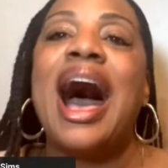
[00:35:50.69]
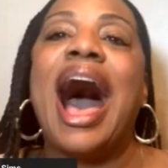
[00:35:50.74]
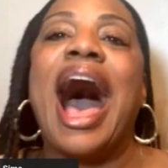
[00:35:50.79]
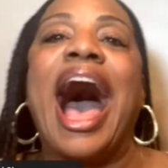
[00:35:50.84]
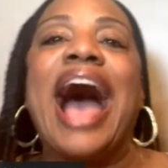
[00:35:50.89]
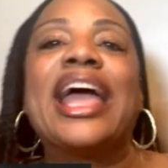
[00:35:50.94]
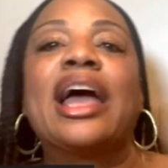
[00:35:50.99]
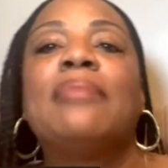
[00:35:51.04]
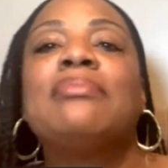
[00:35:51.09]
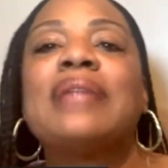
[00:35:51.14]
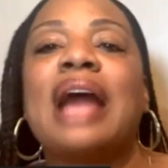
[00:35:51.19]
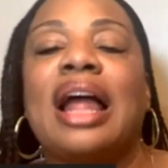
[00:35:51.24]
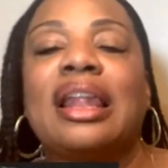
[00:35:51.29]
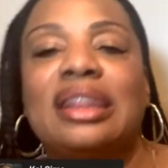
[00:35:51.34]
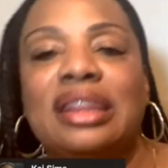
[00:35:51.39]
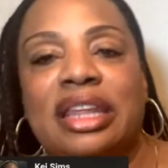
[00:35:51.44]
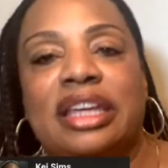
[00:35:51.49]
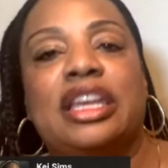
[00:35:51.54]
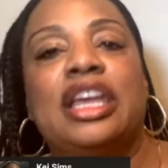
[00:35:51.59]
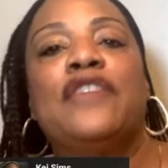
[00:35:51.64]
I am
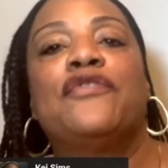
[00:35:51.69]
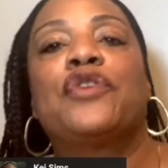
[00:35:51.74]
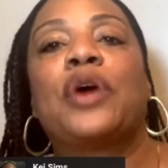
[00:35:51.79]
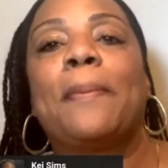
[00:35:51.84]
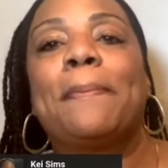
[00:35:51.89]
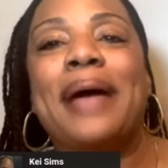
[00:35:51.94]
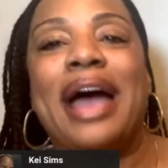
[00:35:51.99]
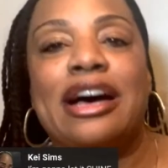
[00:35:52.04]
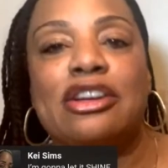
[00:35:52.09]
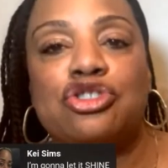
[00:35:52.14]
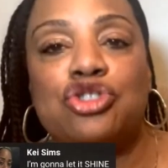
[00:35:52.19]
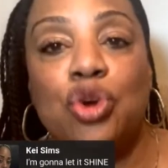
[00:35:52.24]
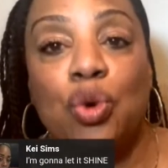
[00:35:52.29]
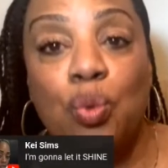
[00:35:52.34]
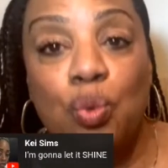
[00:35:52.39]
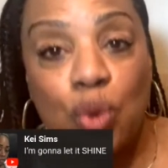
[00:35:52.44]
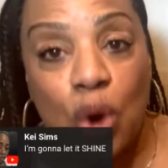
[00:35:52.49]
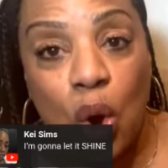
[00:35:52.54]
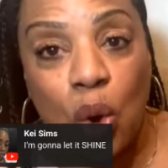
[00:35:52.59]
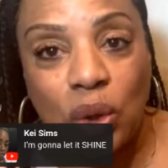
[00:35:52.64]
not looking for Pastor
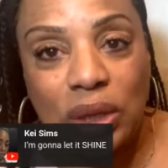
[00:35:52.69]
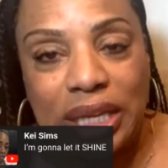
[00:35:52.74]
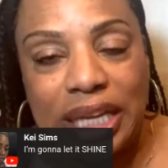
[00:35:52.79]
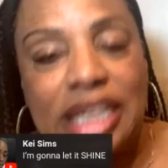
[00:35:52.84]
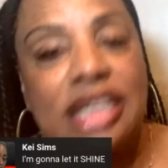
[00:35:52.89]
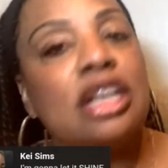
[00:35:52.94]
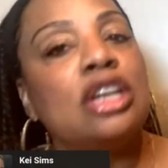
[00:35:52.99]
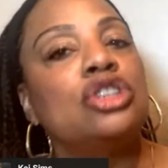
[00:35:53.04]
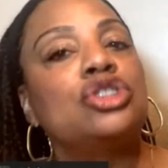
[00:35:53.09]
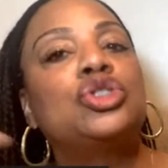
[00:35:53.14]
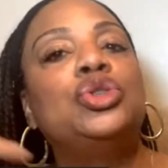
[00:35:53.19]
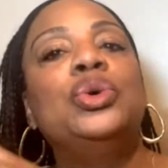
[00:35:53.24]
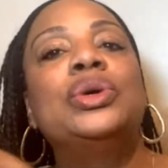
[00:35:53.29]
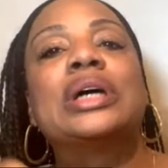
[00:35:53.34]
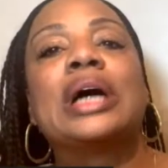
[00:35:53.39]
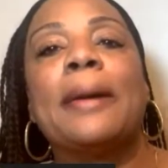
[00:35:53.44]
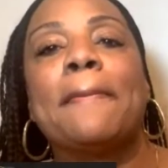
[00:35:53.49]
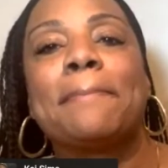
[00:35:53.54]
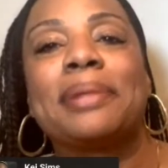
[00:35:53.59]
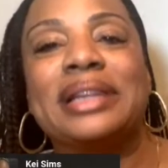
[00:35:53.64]
Roland to
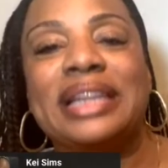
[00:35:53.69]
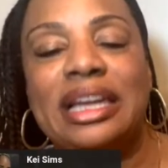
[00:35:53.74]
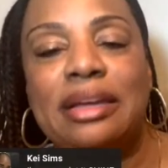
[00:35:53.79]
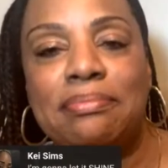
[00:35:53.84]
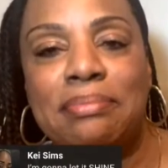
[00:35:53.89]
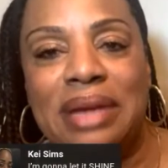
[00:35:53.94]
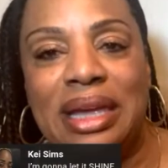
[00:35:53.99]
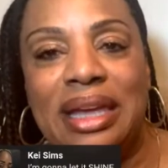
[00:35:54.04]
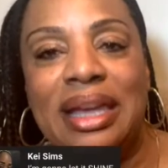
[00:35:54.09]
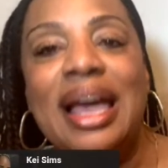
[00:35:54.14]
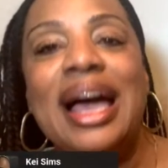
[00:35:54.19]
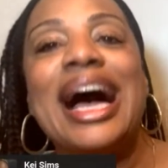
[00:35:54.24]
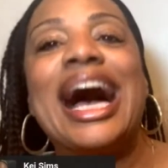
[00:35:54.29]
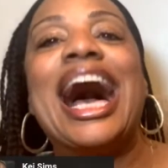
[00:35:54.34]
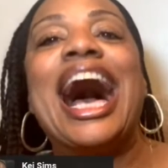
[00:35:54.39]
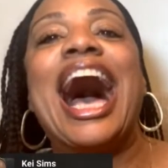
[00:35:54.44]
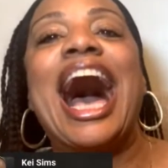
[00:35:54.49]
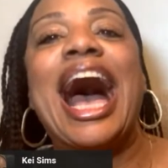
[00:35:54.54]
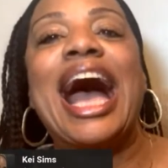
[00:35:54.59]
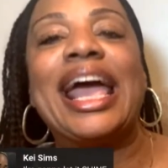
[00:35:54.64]
complete me.
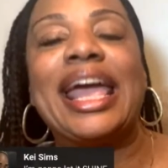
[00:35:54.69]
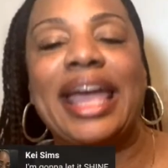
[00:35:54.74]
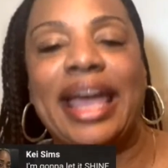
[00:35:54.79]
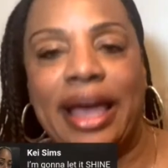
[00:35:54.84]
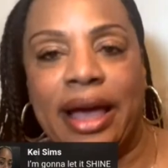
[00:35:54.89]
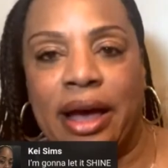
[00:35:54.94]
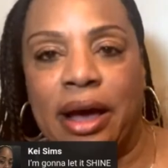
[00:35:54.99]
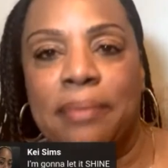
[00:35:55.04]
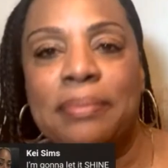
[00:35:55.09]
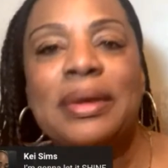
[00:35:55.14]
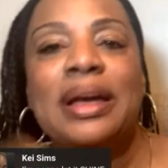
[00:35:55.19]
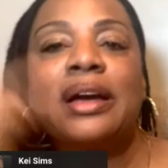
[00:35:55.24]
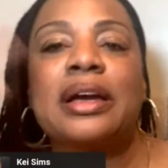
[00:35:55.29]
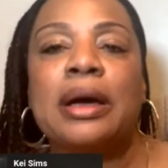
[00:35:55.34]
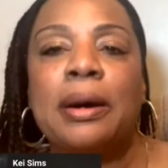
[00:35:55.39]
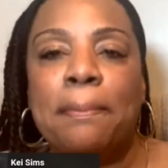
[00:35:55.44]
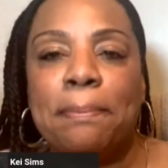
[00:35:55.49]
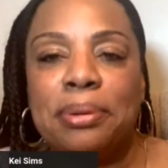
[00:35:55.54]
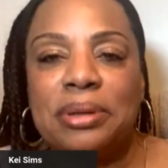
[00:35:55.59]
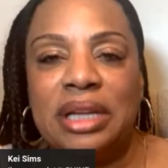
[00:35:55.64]
I am
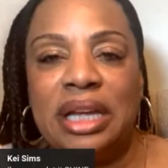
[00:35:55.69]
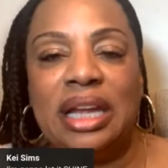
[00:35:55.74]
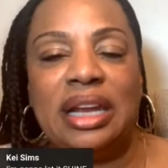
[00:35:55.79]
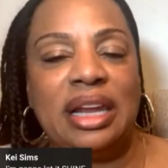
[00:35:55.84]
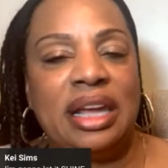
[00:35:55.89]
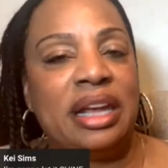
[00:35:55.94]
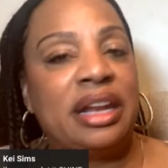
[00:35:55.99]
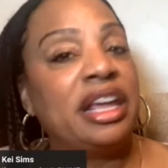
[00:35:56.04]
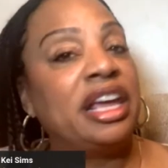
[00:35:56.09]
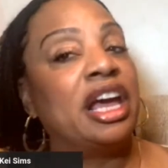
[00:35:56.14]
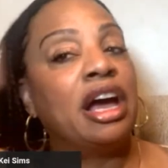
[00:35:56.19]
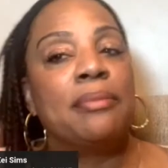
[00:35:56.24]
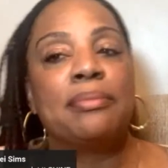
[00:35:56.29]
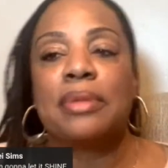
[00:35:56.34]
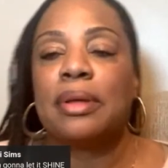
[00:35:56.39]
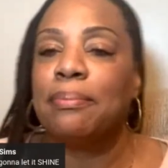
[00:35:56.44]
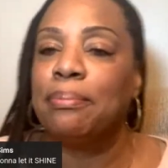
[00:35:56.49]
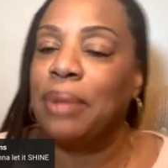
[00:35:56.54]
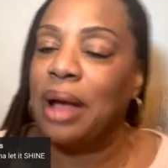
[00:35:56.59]
complete in him.